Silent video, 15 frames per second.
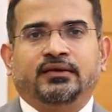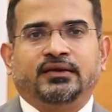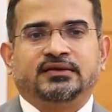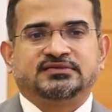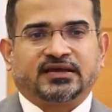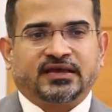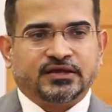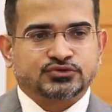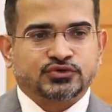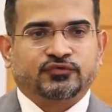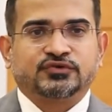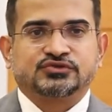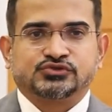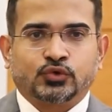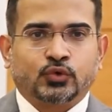it's a case of
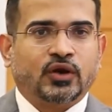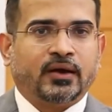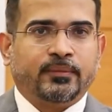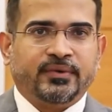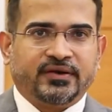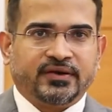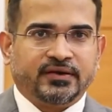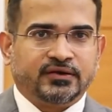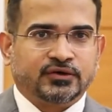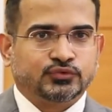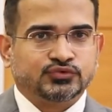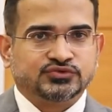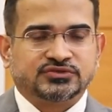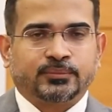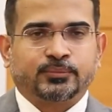a sole arbitrator
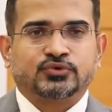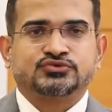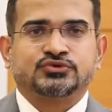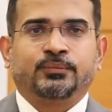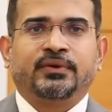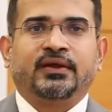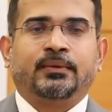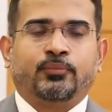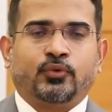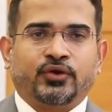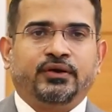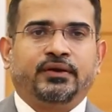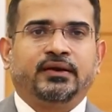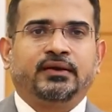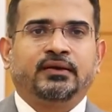who's supposed to be
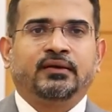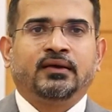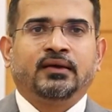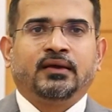appointed